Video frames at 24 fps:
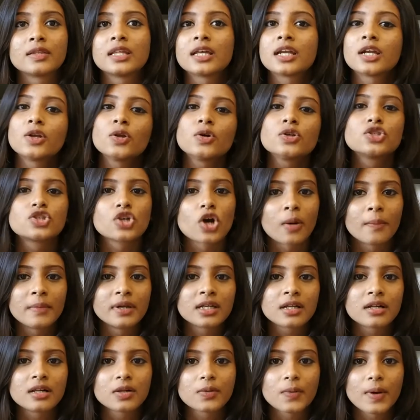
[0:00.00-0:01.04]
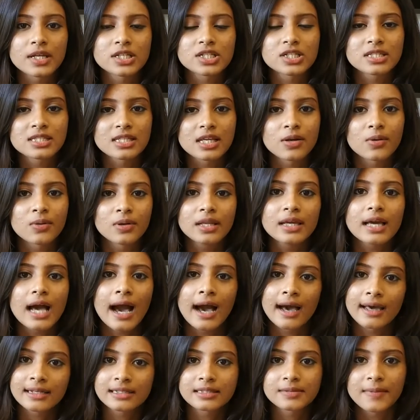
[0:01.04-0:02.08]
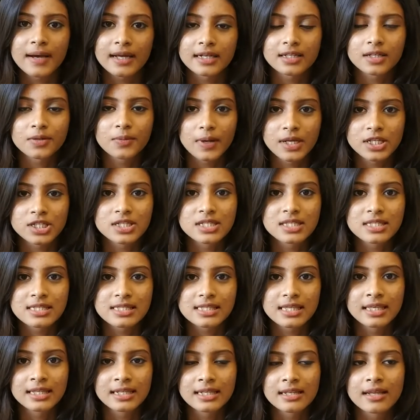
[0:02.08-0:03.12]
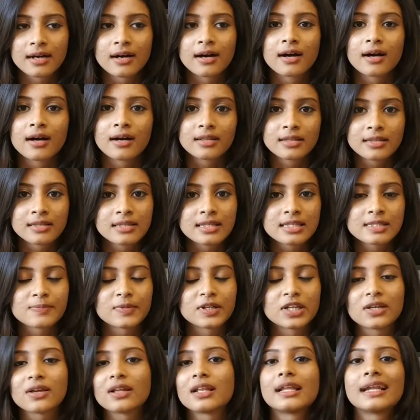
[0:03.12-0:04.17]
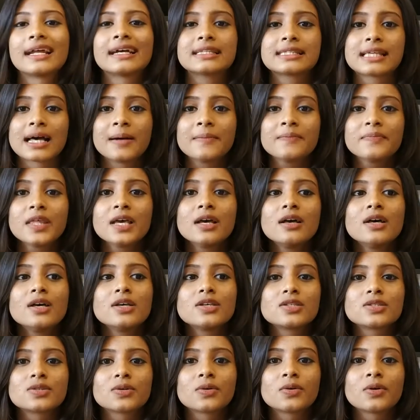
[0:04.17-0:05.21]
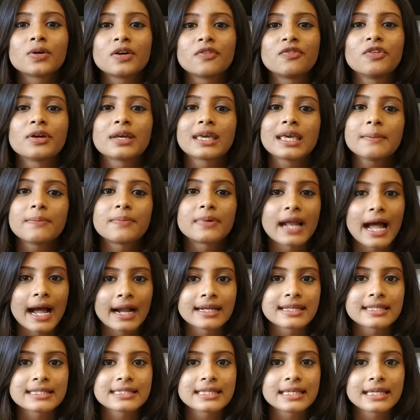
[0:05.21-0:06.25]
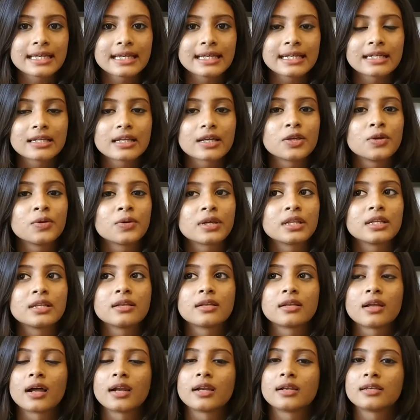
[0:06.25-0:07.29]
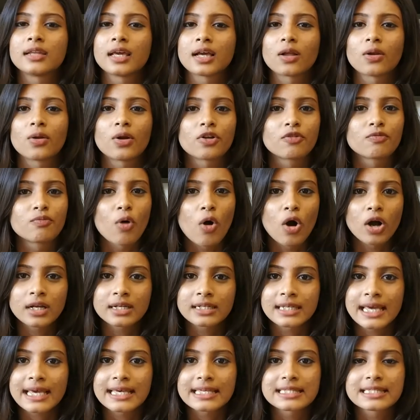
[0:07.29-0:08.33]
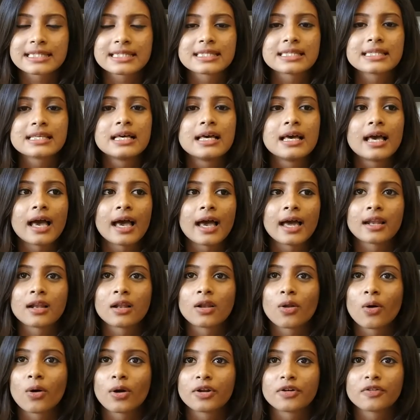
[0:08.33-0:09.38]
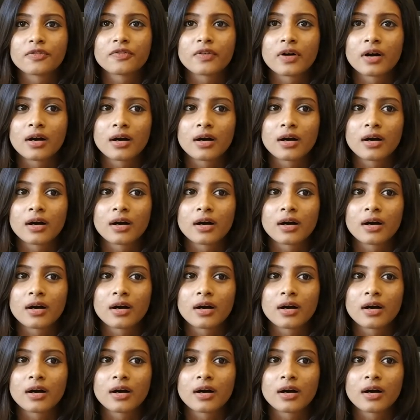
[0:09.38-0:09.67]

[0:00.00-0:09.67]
there are no geometrical questions. There are only arithmetic questions in this particular exam. So if you keep practicing it, you can take a lot of mock tests and a lot of